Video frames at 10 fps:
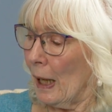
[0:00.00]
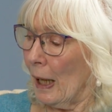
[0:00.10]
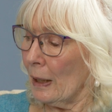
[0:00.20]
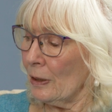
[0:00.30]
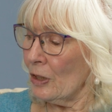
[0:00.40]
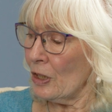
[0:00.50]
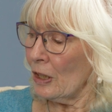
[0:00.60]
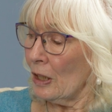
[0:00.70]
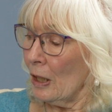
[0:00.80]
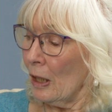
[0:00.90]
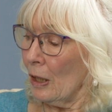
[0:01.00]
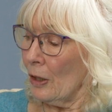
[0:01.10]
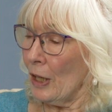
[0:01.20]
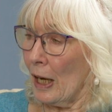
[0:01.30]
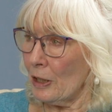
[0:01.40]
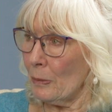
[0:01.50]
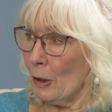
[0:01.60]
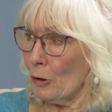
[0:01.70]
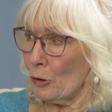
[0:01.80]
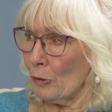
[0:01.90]
And that
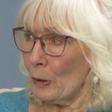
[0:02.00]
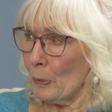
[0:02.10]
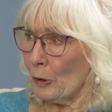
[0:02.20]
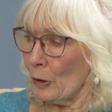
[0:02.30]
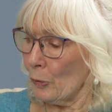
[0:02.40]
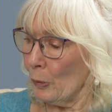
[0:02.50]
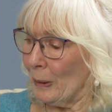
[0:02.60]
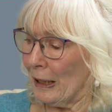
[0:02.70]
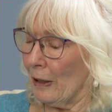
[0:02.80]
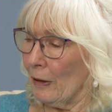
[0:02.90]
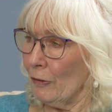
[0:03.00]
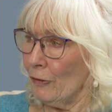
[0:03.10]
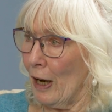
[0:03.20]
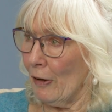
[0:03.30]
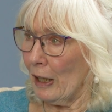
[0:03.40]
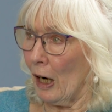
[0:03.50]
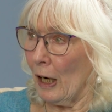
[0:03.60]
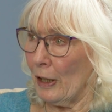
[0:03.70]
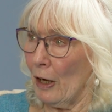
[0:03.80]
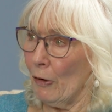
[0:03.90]
emotional response will be very
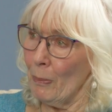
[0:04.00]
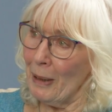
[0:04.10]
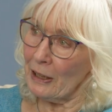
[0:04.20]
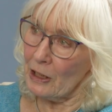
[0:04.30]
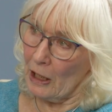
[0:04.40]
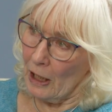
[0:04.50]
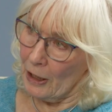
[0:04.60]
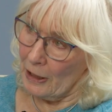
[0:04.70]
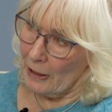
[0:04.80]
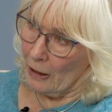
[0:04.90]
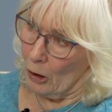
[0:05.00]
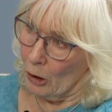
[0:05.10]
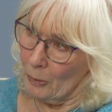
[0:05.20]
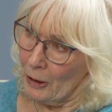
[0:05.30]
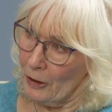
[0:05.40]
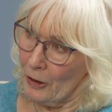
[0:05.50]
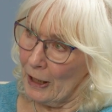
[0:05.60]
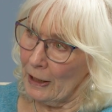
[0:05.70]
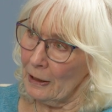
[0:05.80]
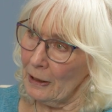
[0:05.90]
high. Their amygdala, the little almond
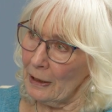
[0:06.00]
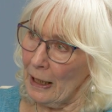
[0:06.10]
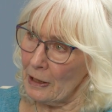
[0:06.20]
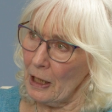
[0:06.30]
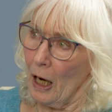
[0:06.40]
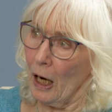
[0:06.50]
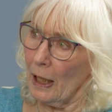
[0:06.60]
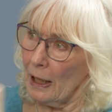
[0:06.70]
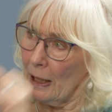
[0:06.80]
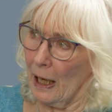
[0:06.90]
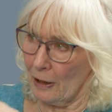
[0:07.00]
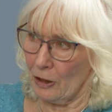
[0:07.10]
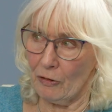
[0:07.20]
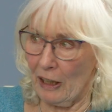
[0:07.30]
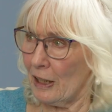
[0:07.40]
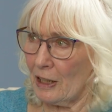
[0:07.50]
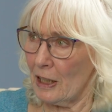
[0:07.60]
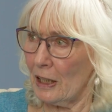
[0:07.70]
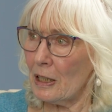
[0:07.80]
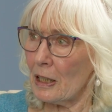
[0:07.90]
thing, gets highly
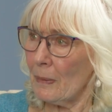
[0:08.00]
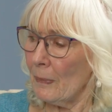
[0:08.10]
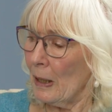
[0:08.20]
activated